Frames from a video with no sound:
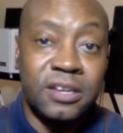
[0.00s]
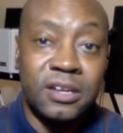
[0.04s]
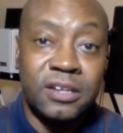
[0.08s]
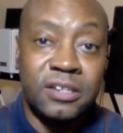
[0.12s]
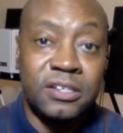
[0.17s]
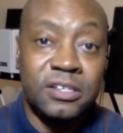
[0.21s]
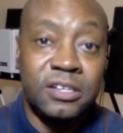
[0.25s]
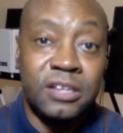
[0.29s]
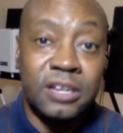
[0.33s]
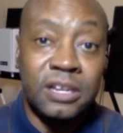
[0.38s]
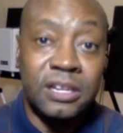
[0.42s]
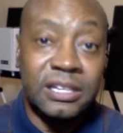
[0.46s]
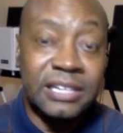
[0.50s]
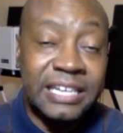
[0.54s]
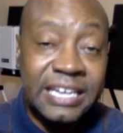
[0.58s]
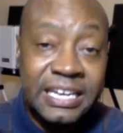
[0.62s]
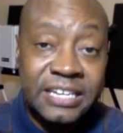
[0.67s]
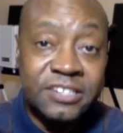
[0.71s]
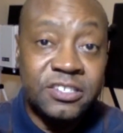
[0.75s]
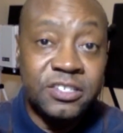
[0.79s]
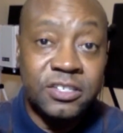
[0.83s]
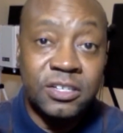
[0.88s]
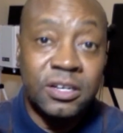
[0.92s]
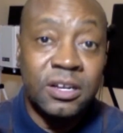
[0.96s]

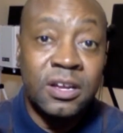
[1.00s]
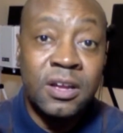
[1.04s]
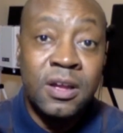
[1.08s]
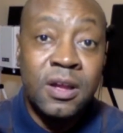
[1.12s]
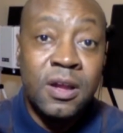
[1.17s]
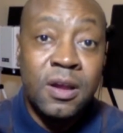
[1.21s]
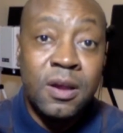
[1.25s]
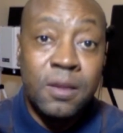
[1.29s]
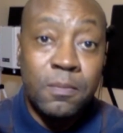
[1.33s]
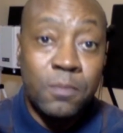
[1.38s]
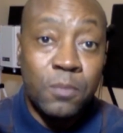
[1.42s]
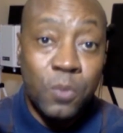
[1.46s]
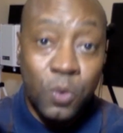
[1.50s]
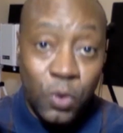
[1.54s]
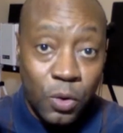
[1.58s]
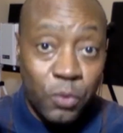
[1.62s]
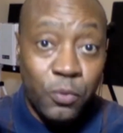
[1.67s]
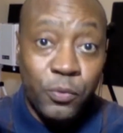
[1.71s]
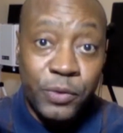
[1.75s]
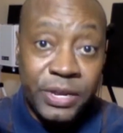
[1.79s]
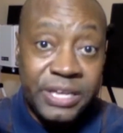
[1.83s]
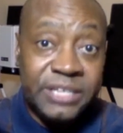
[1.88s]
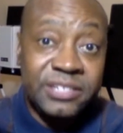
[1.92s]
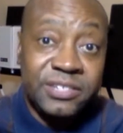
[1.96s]
leads to more
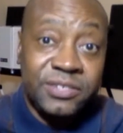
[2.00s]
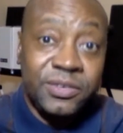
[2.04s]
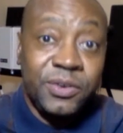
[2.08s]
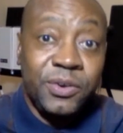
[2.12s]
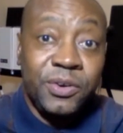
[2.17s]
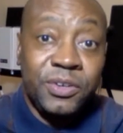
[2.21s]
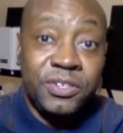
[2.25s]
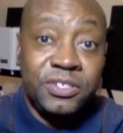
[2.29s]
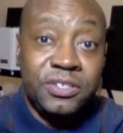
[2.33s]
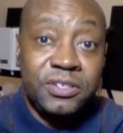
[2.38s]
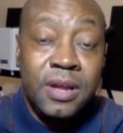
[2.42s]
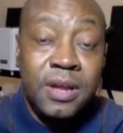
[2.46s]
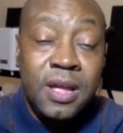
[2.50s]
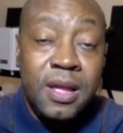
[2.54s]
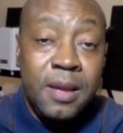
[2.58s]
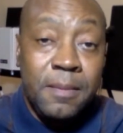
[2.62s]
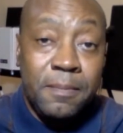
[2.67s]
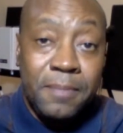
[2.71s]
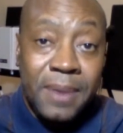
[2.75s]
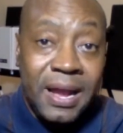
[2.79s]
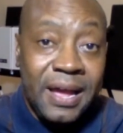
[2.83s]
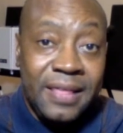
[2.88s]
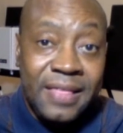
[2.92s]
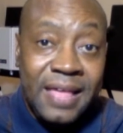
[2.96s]
research
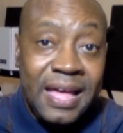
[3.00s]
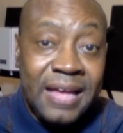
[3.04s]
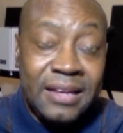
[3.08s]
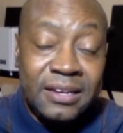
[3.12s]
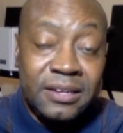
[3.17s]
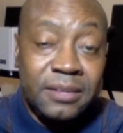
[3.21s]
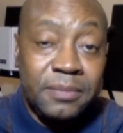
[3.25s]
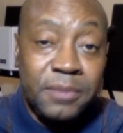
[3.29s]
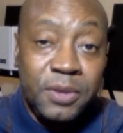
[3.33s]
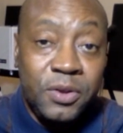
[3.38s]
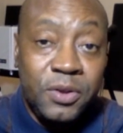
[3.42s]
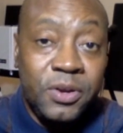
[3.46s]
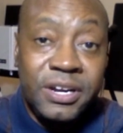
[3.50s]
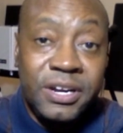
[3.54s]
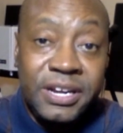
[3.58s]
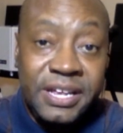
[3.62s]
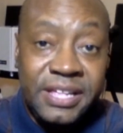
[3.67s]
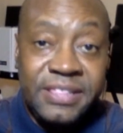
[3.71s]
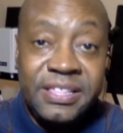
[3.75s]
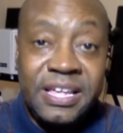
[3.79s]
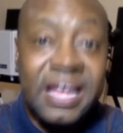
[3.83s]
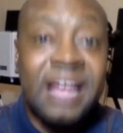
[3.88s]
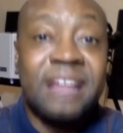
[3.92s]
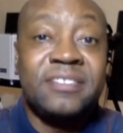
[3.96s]
by that community
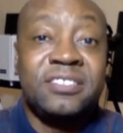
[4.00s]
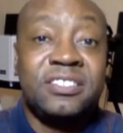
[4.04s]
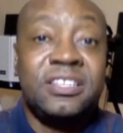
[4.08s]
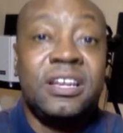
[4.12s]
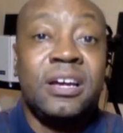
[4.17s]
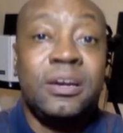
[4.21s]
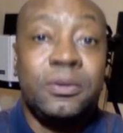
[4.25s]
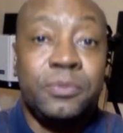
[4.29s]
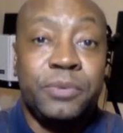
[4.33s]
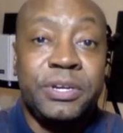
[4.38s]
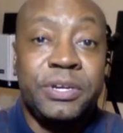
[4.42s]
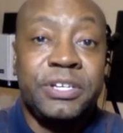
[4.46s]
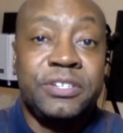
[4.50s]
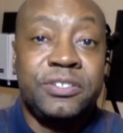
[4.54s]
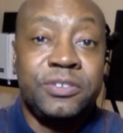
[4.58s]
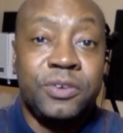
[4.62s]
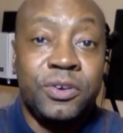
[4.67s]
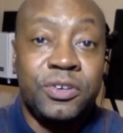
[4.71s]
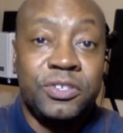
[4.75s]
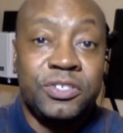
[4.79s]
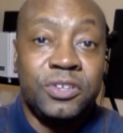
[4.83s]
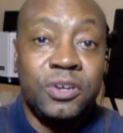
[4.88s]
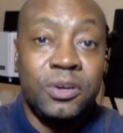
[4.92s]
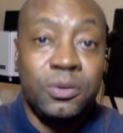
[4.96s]
that has done
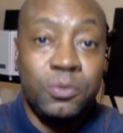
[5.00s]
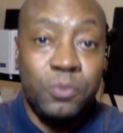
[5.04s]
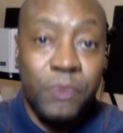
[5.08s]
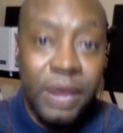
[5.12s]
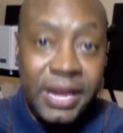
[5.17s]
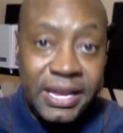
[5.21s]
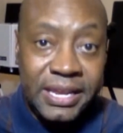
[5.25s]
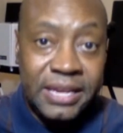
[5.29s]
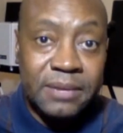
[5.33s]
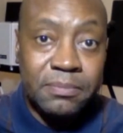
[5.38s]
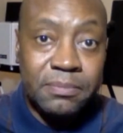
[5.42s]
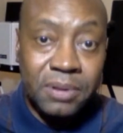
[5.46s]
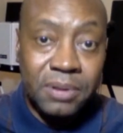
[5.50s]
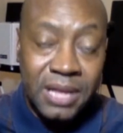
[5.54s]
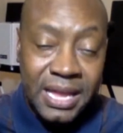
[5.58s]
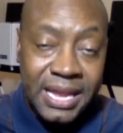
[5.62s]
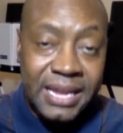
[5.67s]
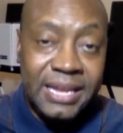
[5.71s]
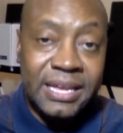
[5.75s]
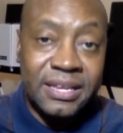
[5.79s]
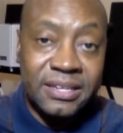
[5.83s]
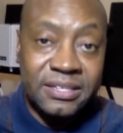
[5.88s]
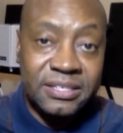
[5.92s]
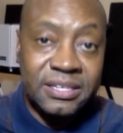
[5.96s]
research on weighted
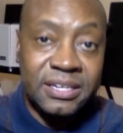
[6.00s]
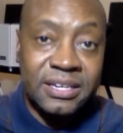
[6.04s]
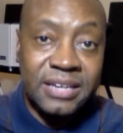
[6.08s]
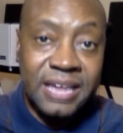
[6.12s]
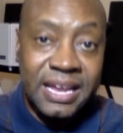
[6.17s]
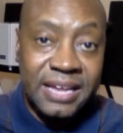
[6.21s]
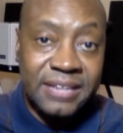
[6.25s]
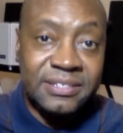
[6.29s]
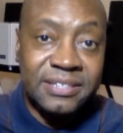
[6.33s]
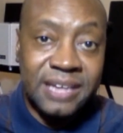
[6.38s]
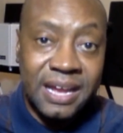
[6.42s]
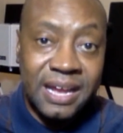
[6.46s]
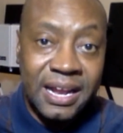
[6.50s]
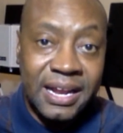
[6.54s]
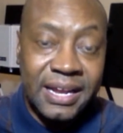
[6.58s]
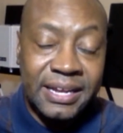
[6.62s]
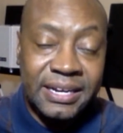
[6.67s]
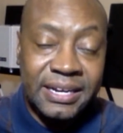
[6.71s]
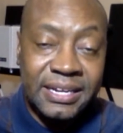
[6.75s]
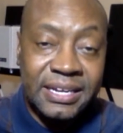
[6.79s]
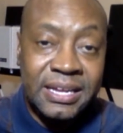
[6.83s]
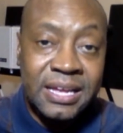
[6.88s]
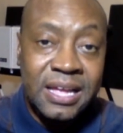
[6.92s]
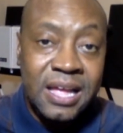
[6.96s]
blankets and
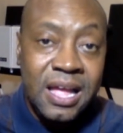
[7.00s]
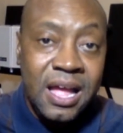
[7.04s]
anxiety.